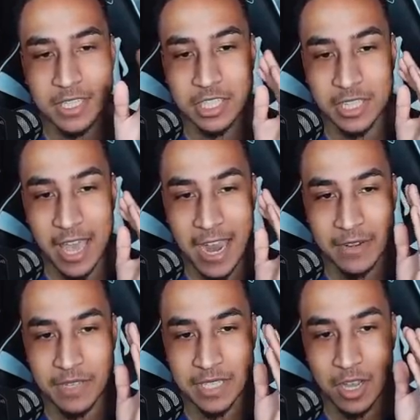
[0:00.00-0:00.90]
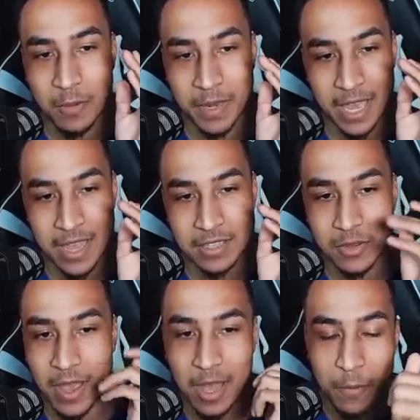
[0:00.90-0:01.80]
activates the Helping Hand. So
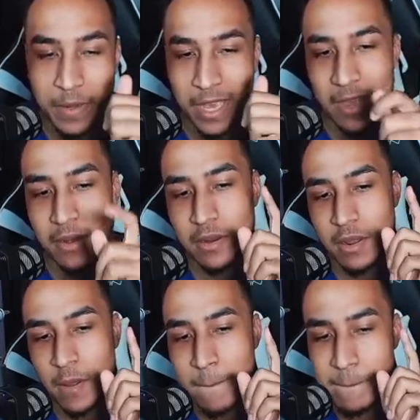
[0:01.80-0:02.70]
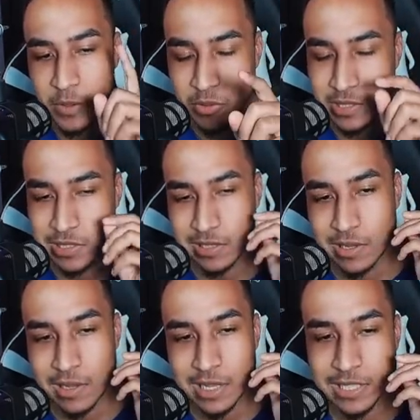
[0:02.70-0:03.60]
Helping Hand boosts
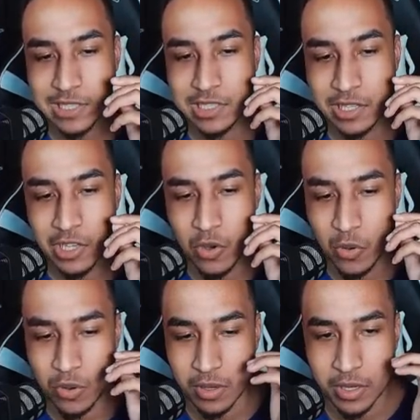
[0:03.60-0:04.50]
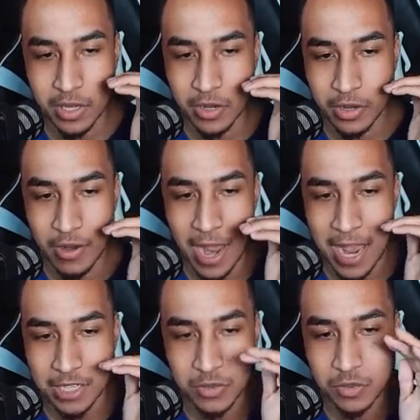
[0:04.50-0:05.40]
essentially your
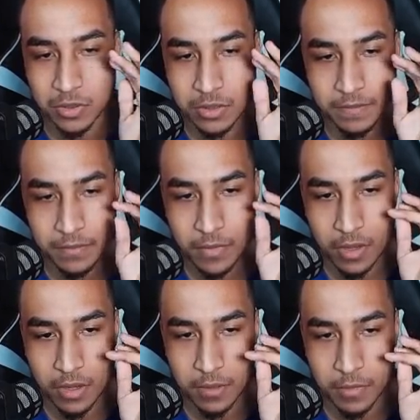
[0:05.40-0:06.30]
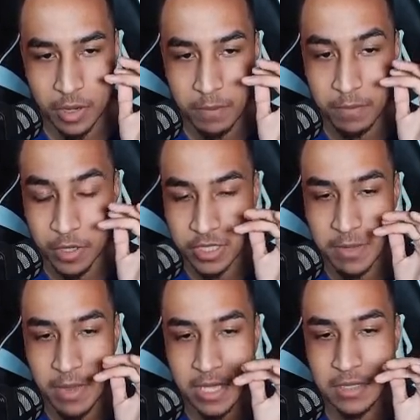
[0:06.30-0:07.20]
actual your
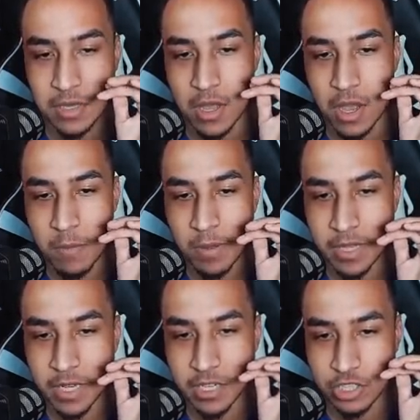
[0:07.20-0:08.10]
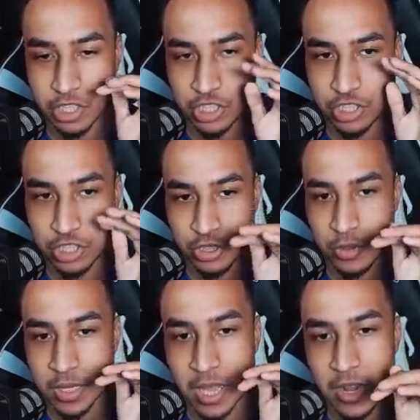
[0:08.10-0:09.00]
teammates ability to just do a
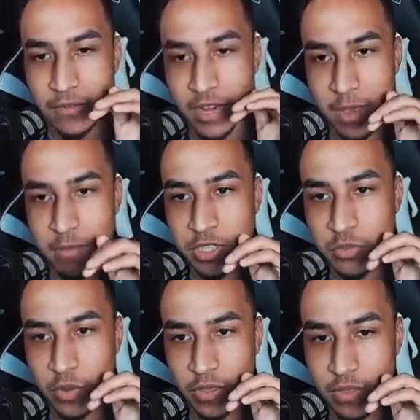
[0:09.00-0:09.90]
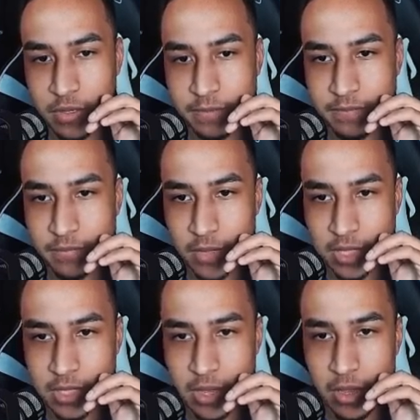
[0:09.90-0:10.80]
lot of damage with let's
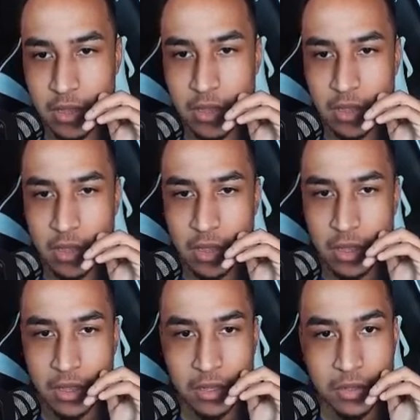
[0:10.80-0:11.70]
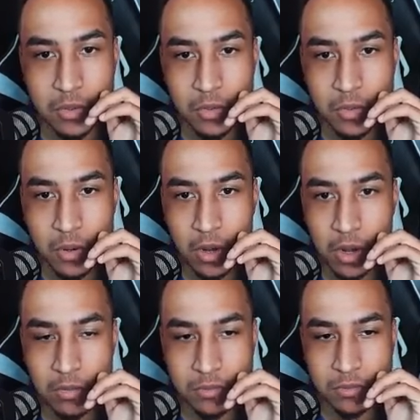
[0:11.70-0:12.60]
say, oh
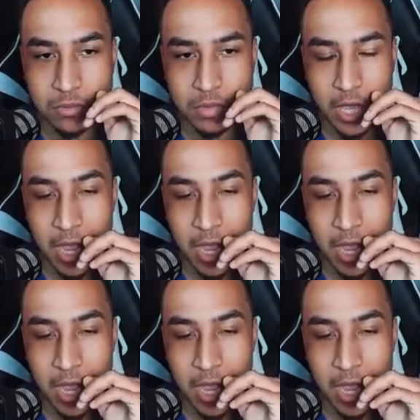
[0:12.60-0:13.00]
yeah, I get